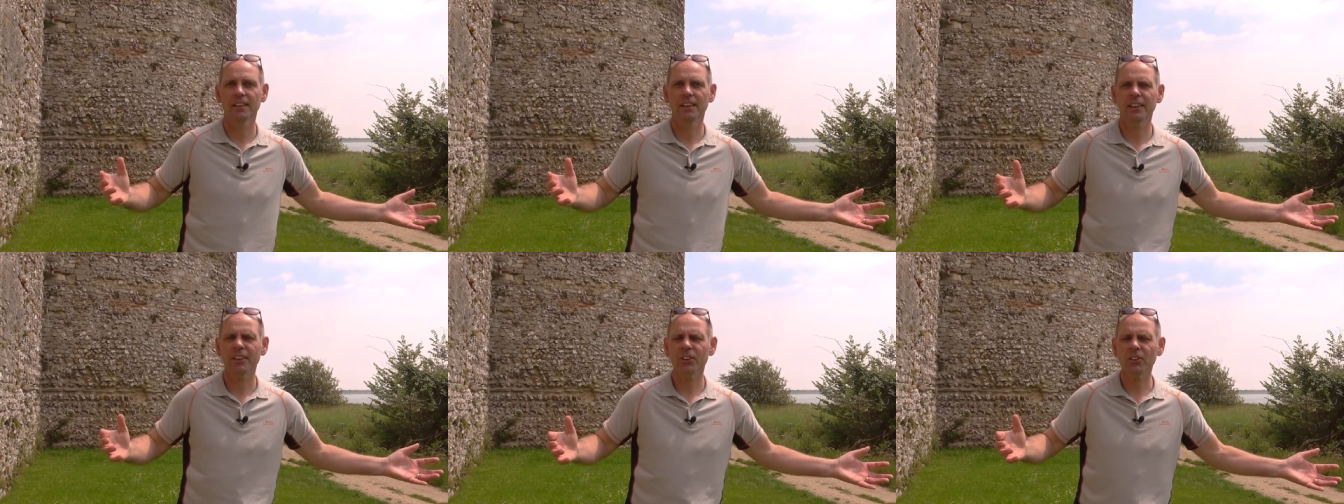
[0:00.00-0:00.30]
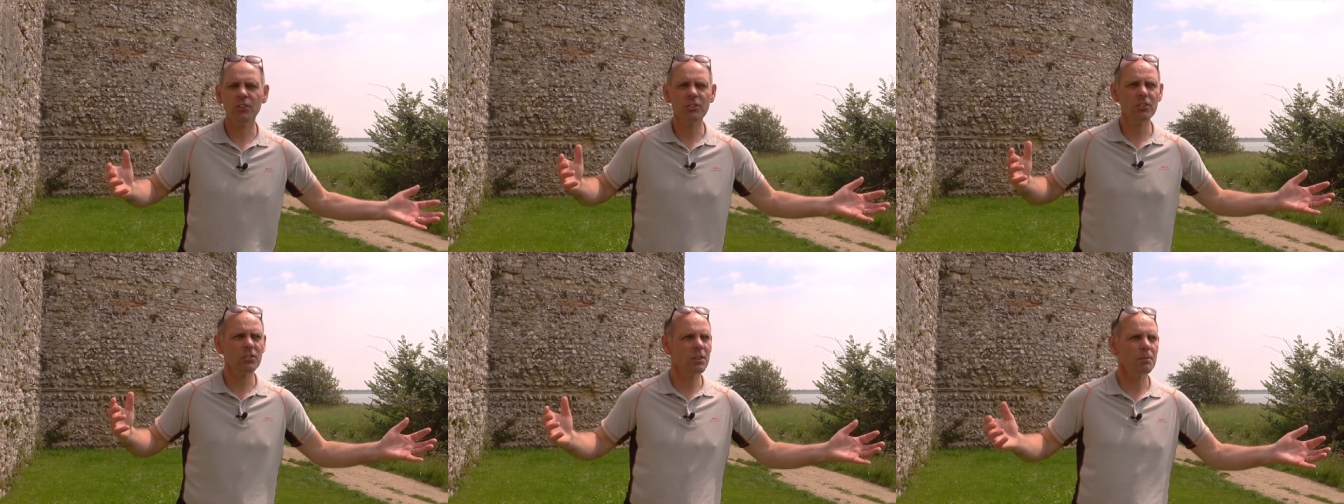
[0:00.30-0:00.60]

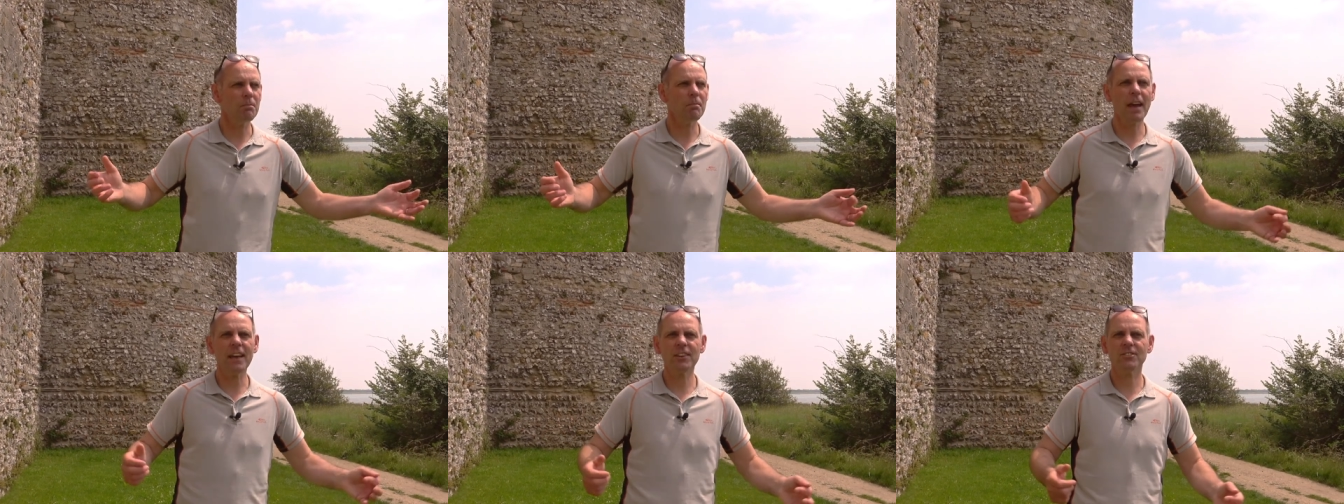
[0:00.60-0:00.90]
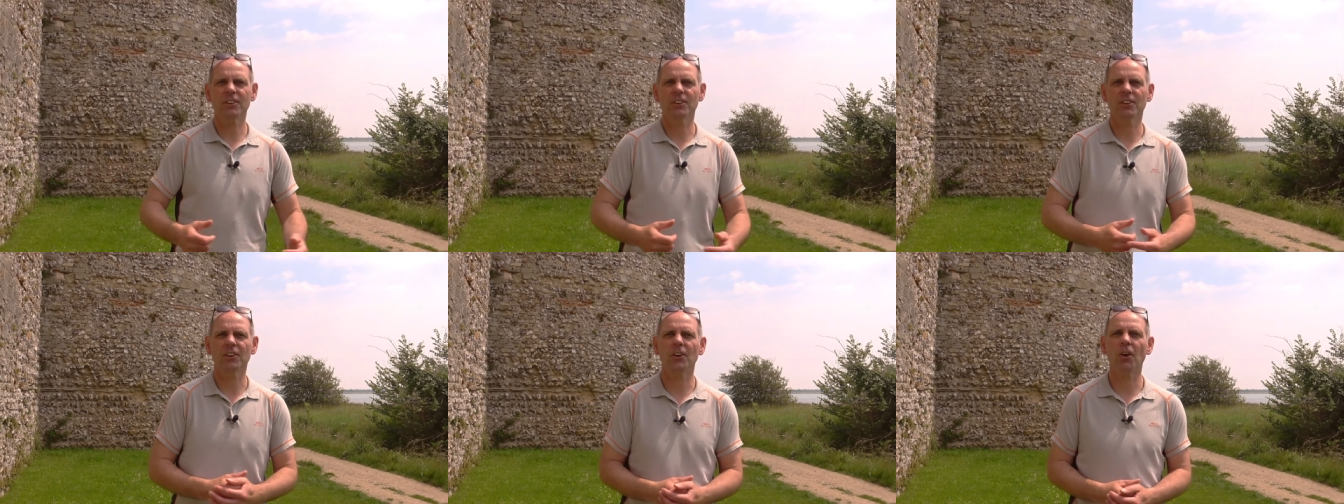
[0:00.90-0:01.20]
Can you just
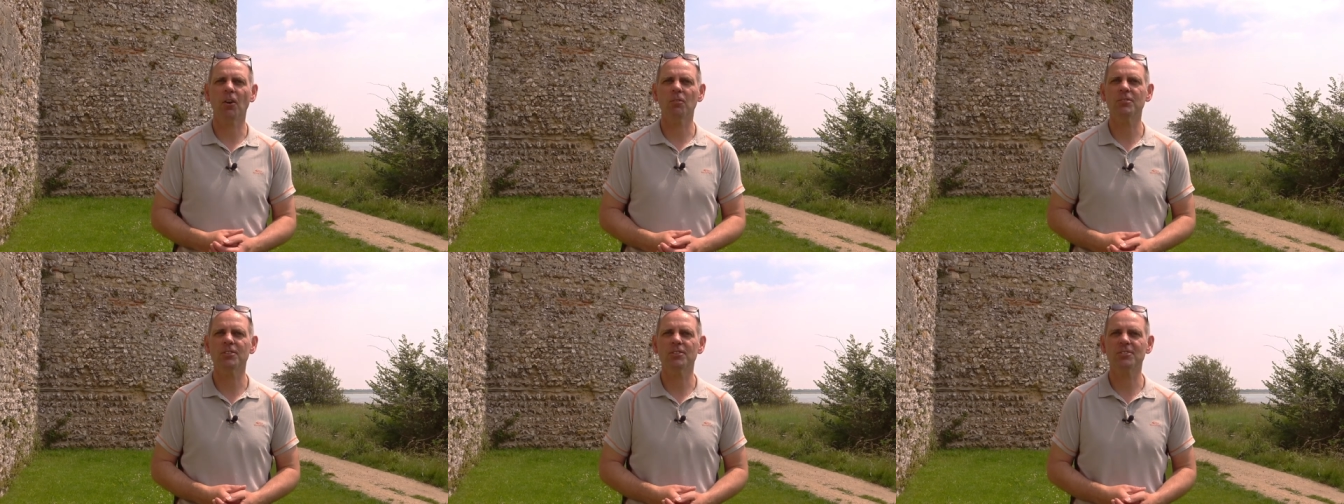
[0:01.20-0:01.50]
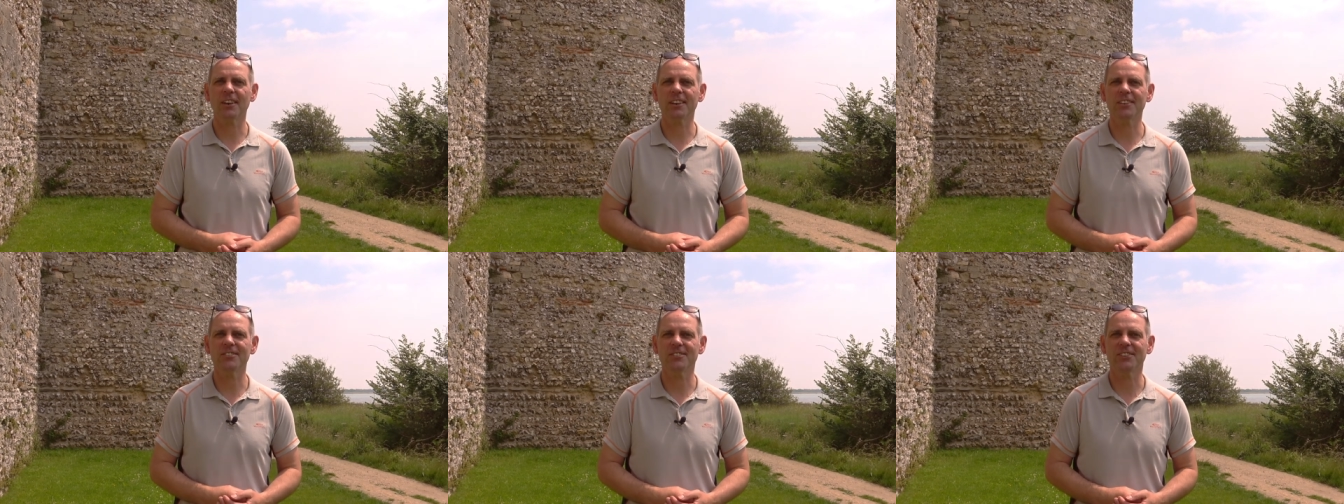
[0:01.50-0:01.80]
imagine the
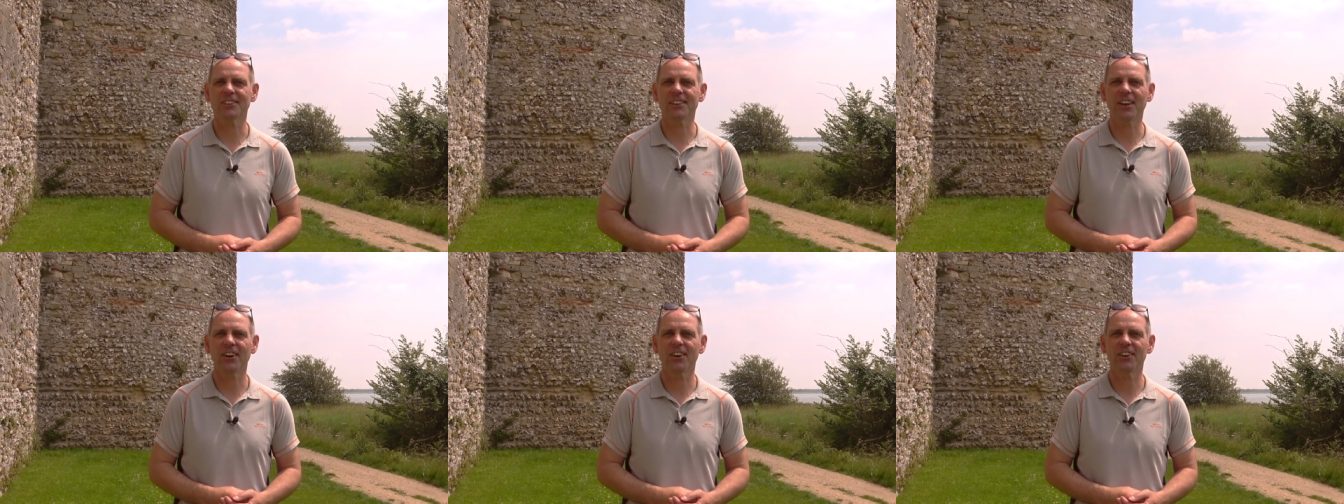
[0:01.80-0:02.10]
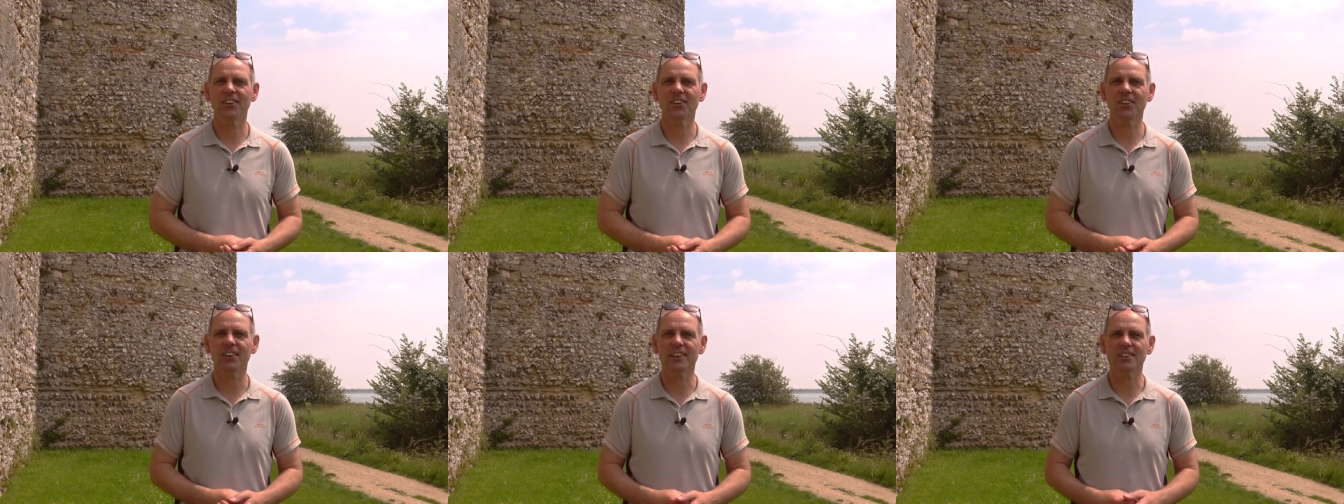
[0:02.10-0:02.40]
conversation
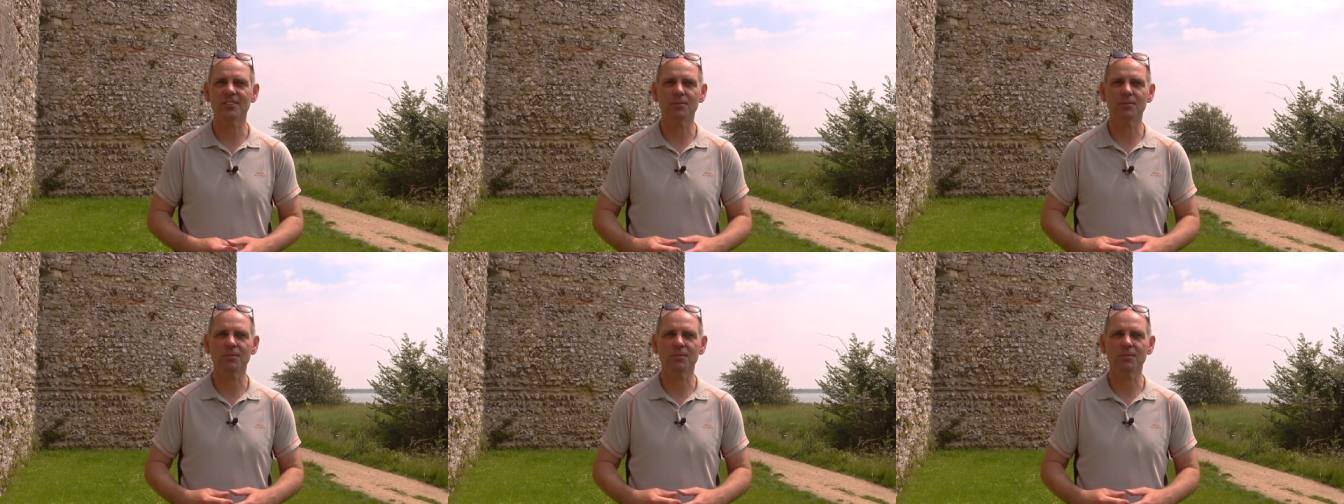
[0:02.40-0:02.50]
going on